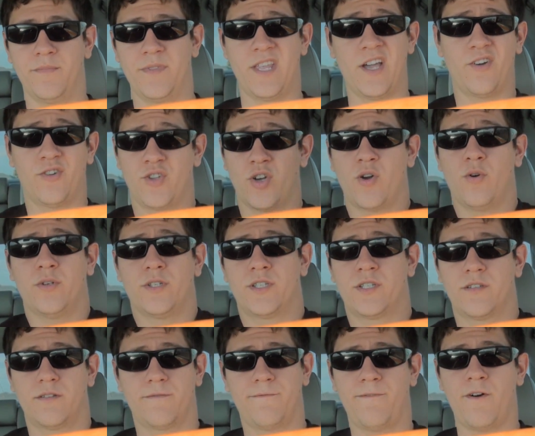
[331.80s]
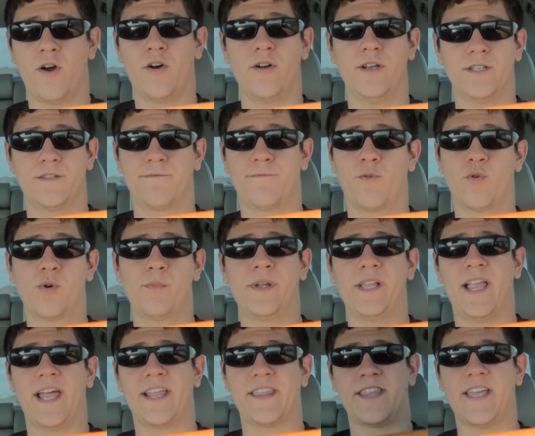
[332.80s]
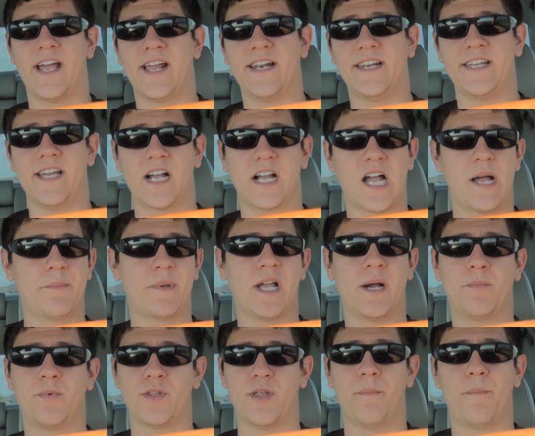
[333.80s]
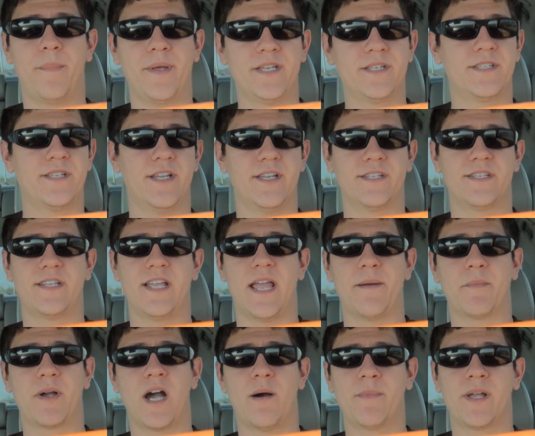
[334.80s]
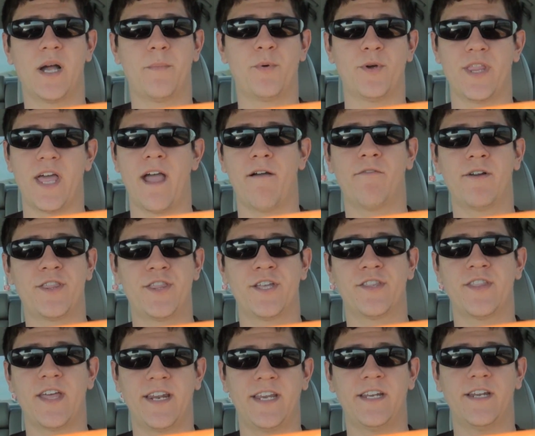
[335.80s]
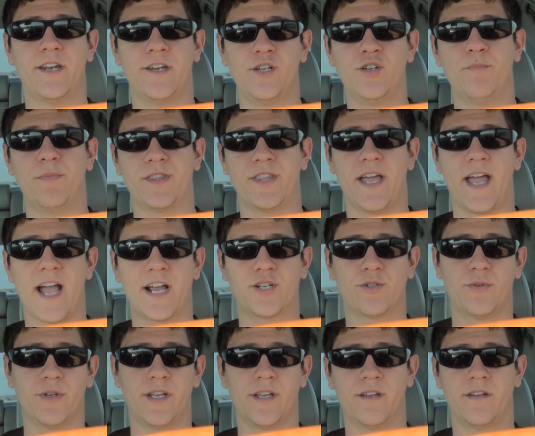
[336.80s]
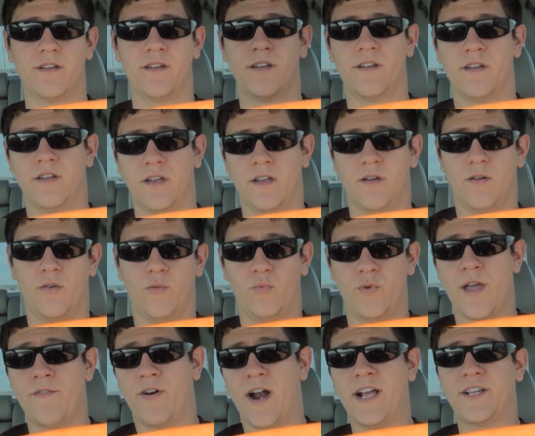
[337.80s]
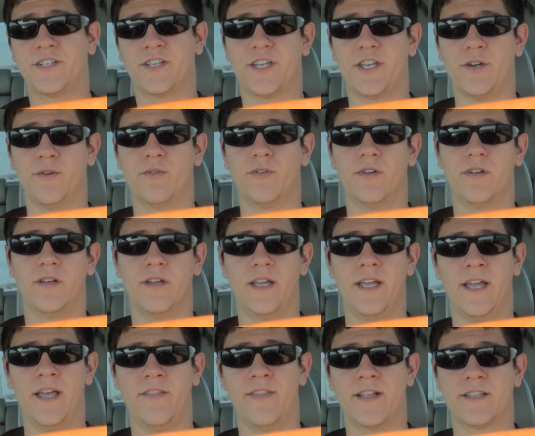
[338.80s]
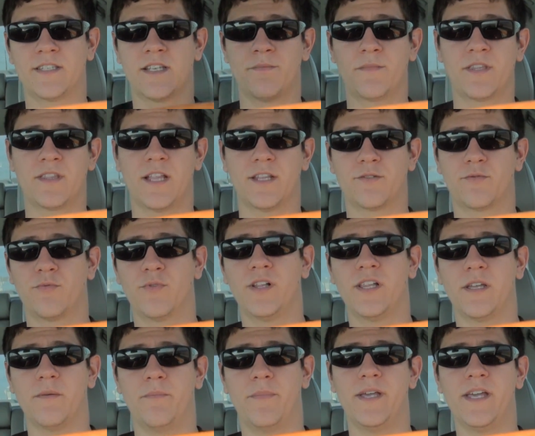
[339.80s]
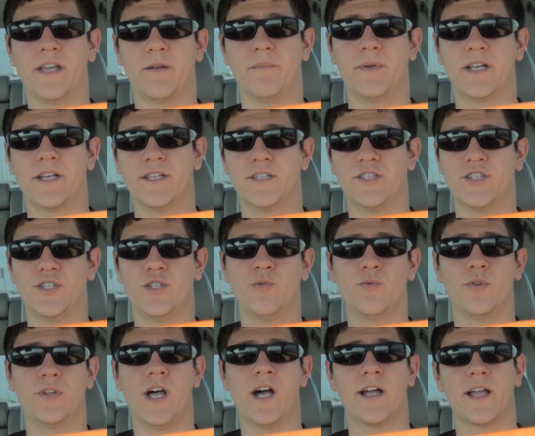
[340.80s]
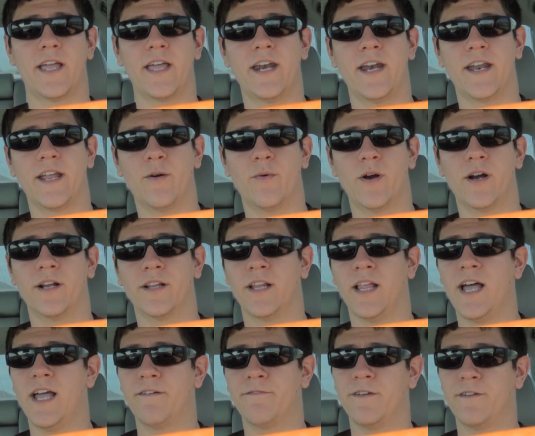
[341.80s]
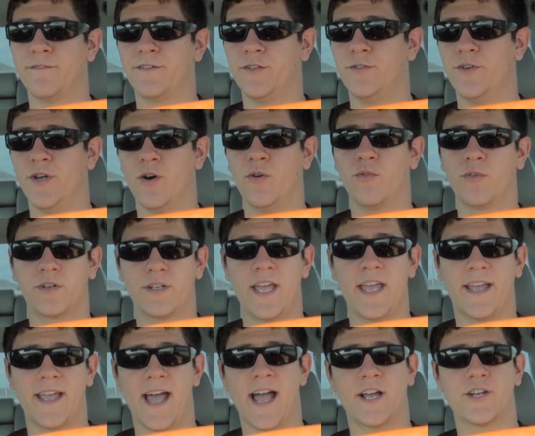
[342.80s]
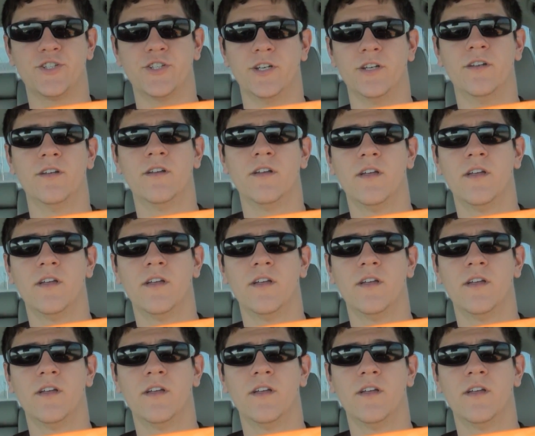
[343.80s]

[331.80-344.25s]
They'll go as far as formulating the idea, coming up with a business name, coming up with everything they need to do, but they actually would never execute. And that's something that's really big, because you will not get anywhere in life if you don't take action.